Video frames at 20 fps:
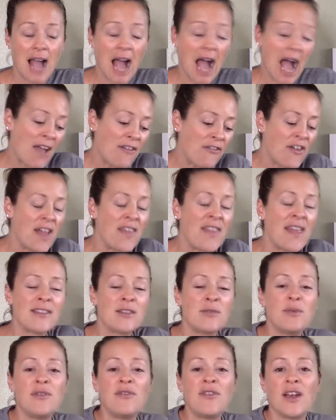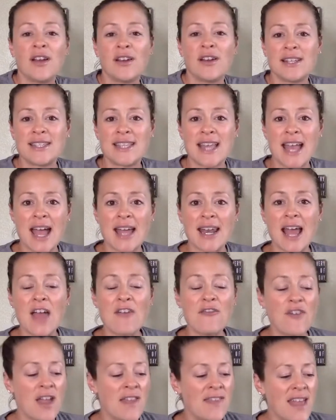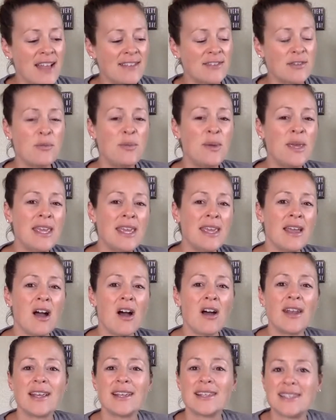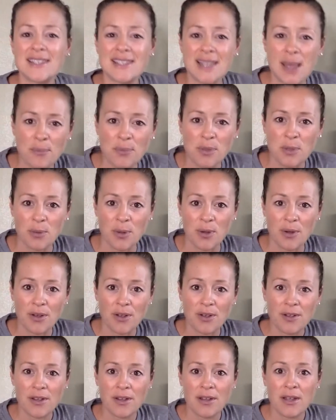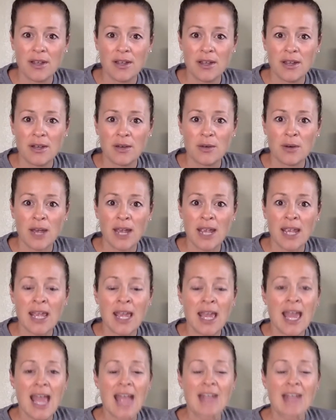I find that to be very sad. I find that to be unacceptable. right?